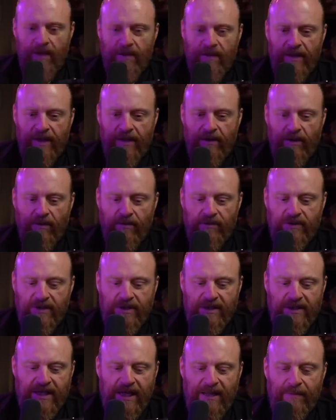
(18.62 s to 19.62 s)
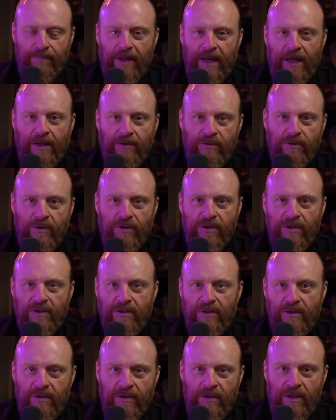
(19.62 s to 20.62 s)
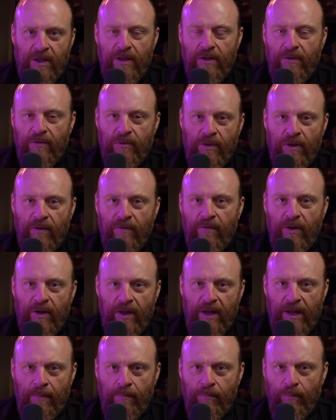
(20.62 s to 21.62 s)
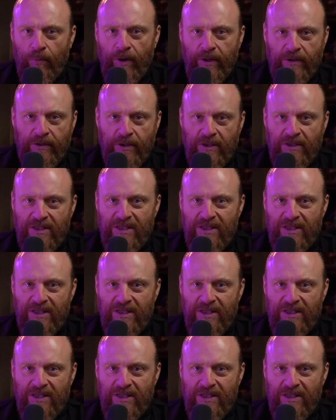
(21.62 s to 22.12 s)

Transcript: that goes deep into the, the, the imprinted